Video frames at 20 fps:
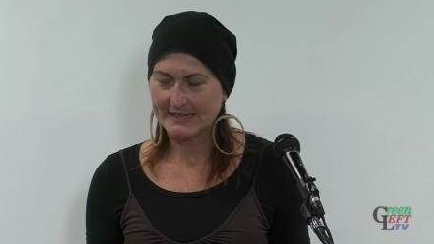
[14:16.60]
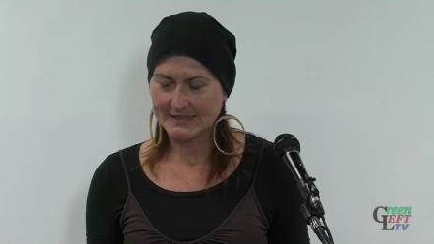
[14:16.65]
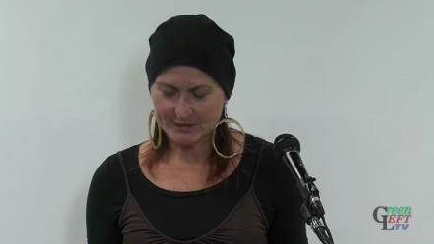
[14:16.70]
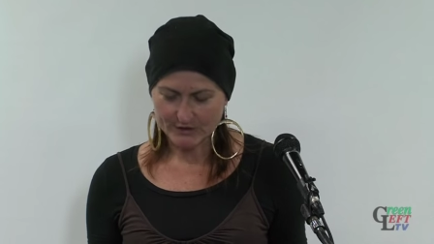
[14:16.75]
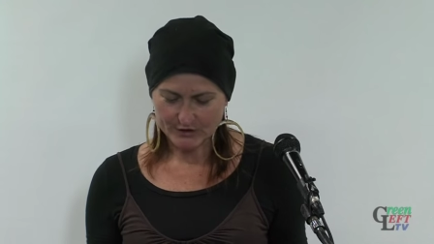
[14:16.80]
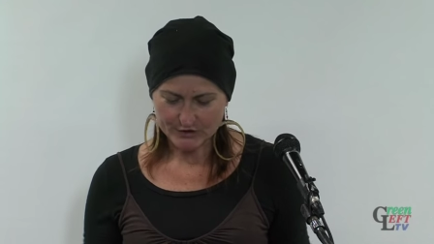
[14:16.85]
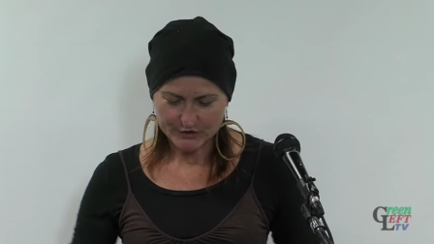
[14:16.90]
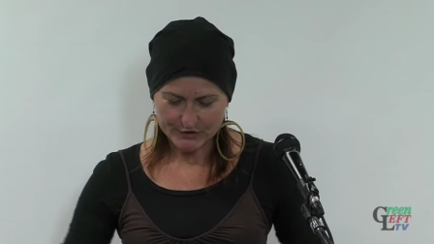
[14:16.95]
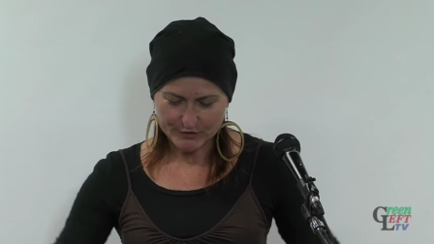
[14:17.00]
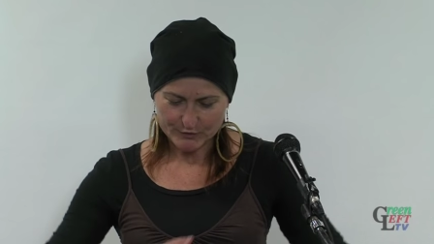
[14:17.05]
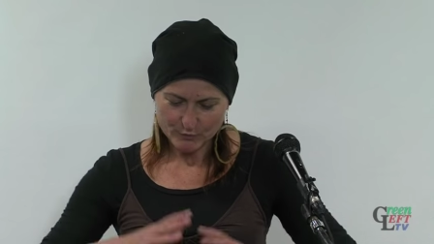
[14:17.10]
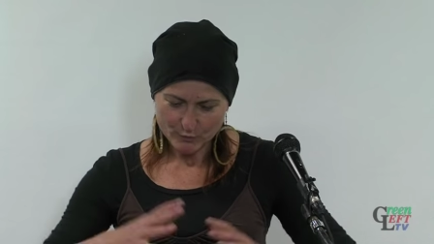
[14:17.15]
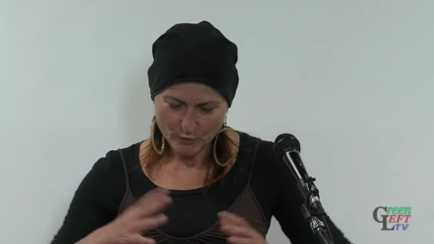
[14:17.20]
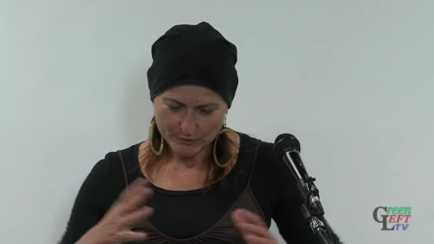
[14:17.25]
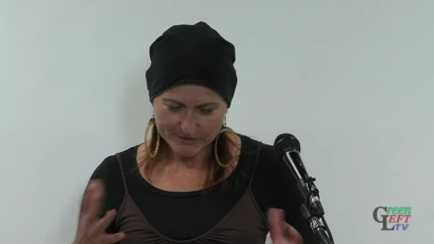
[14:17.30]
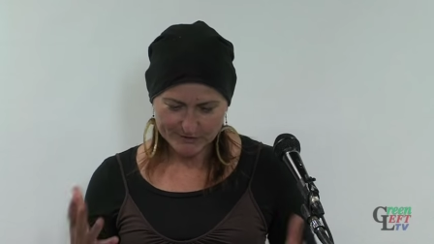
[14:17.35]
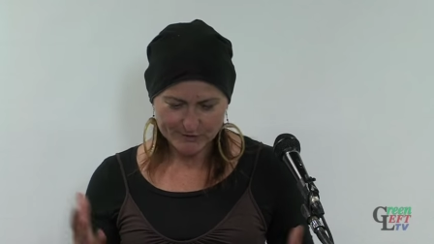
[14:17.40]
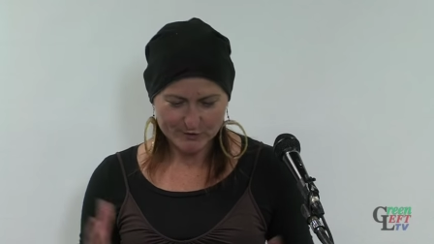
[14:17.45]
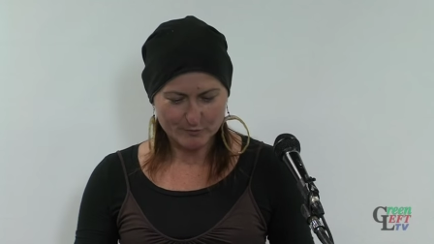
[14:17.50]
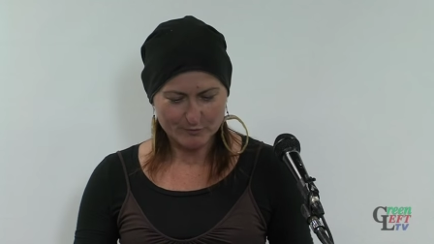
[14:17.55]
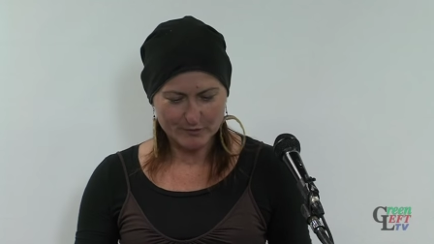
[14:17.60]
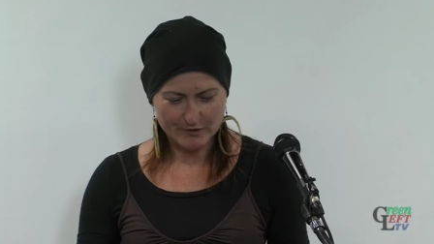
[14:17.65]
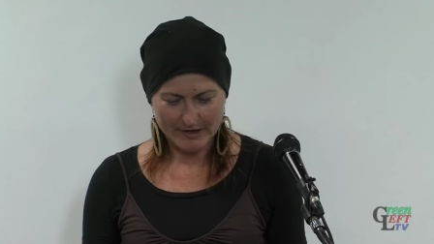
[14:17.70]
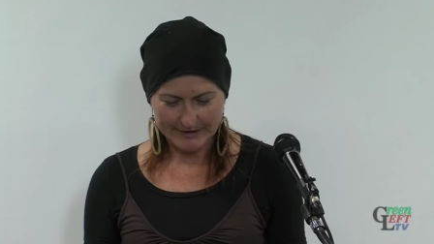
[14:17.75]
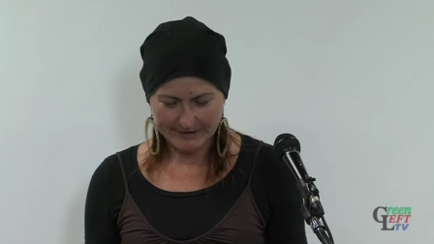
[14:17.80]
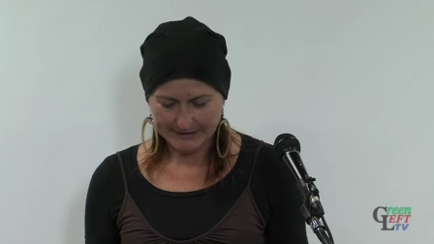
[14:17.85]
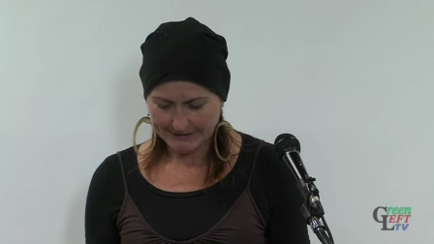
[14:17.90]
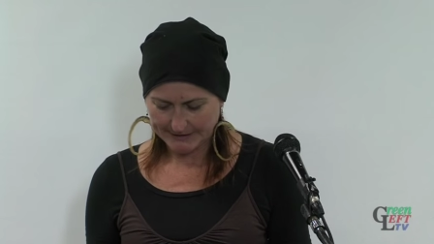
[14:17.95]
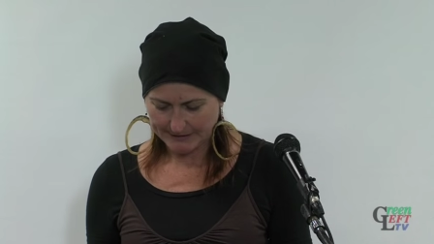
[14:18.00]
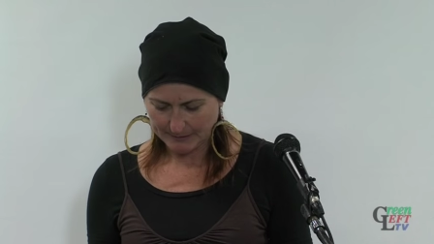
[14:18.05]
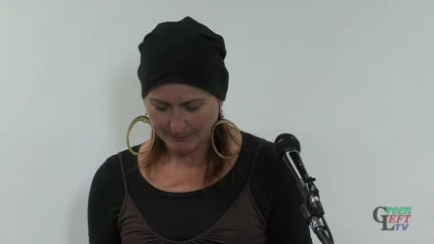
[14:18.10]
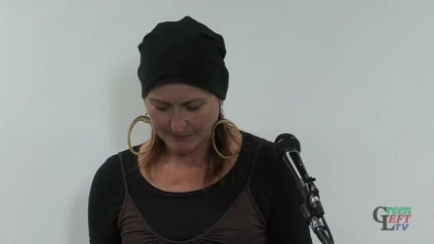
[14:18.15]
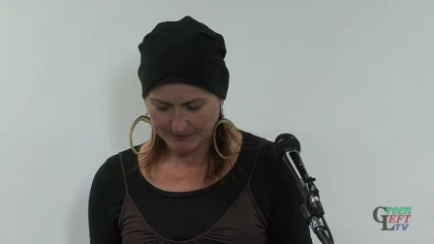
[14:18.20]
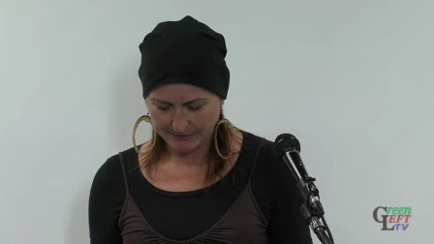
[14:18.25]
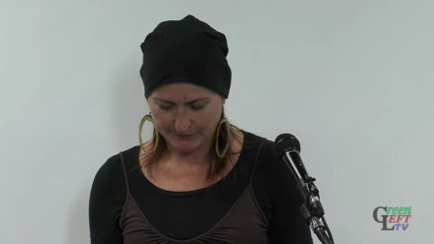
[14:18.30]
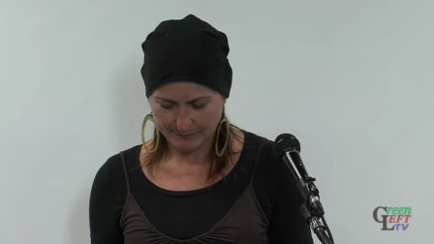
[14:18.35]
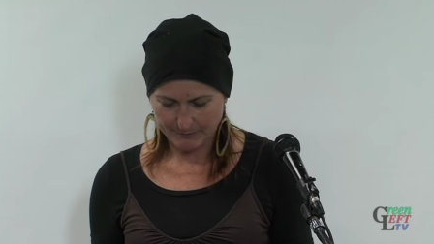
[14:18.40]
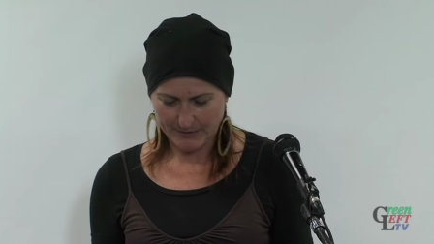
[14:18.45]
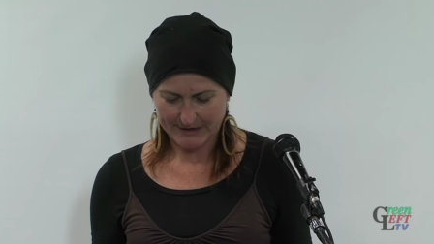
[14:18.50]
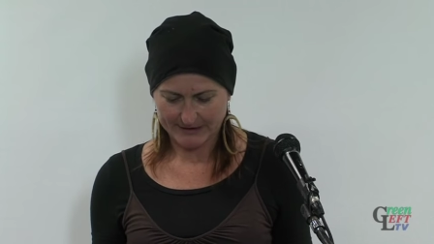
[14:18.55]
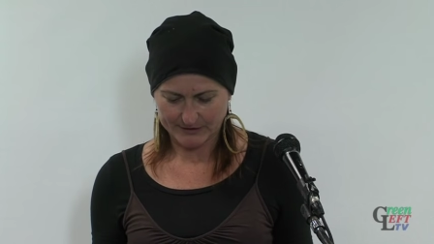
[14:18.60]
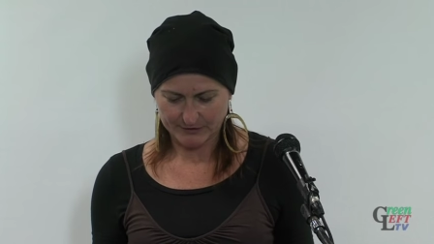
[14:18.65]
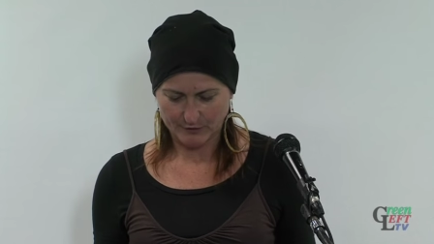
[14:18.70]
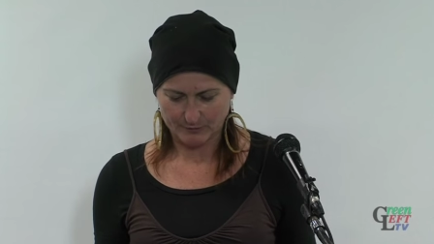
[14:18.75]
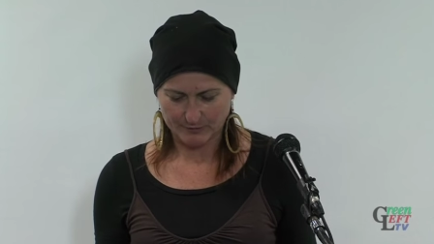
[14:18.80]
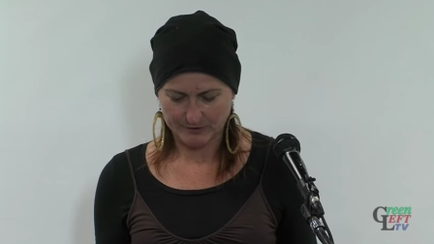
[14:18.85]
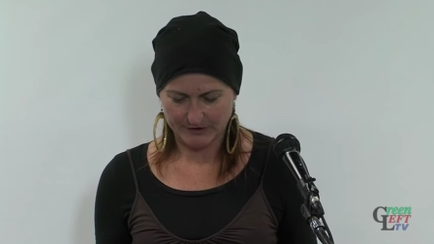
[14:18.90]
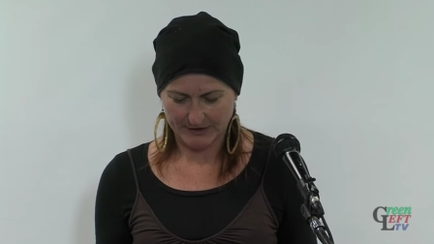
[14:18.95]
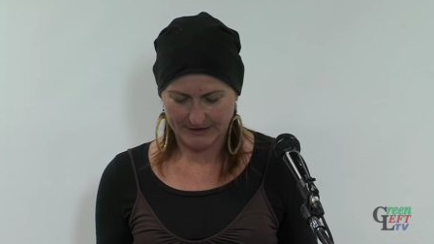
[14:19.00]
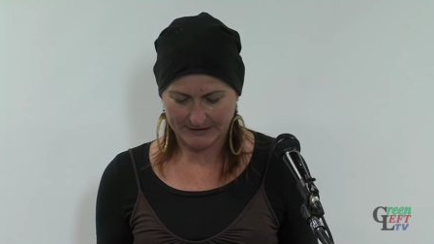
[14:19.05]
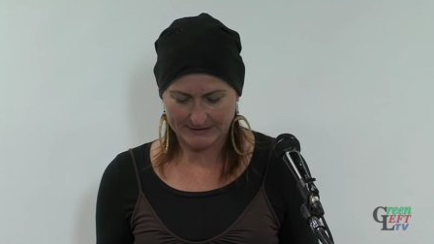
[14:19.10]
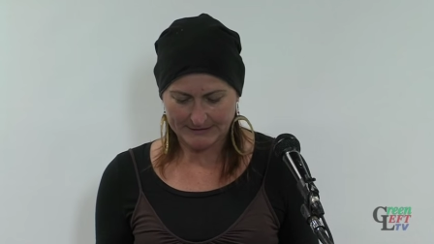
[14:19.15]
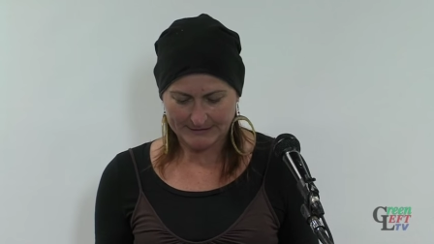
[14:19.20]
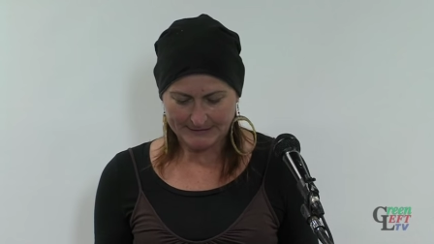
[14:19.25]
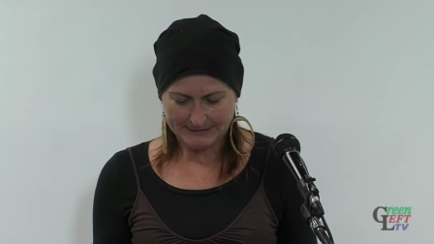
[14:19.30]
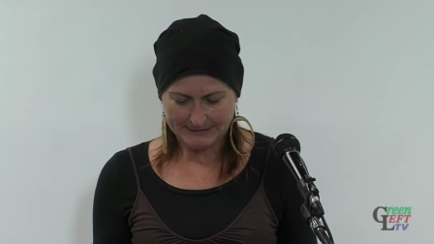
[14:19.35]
So I just wanted to provide a little bit of a backdrop to that.